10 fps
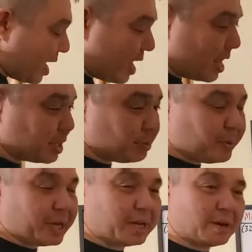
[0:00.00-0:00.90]
And
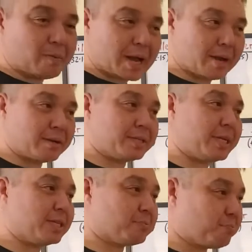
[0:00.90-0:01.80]
speaking of records,
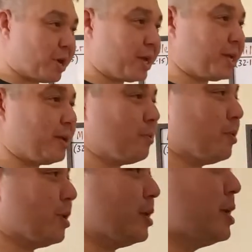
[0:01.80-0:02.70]
he's breaking
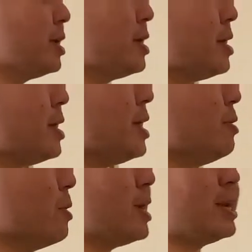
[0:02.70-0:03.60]
one. He
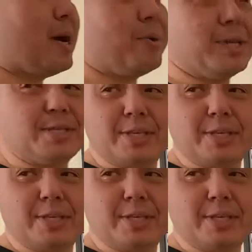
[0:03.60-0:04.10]
right now he's